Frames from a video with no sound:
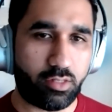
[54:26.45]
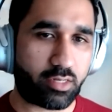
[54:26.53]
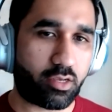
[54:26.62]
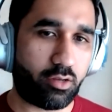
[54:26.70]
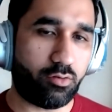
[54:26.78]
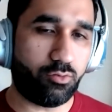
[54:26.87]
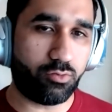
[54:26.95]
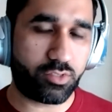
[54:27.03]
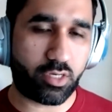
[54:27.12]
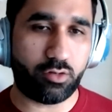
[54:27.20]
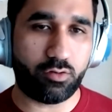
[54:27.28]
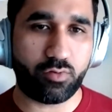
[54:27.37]
that kind, those
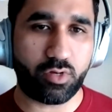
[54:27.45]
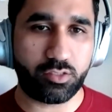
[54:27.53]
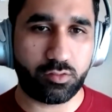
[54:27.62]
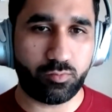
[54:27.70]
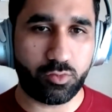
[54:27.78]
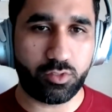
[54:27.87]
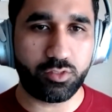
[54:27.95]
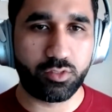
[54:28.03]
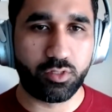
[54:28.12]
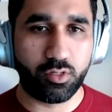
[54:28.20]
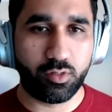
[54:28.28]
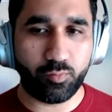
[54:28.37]
kind of
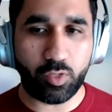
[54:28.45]
customers.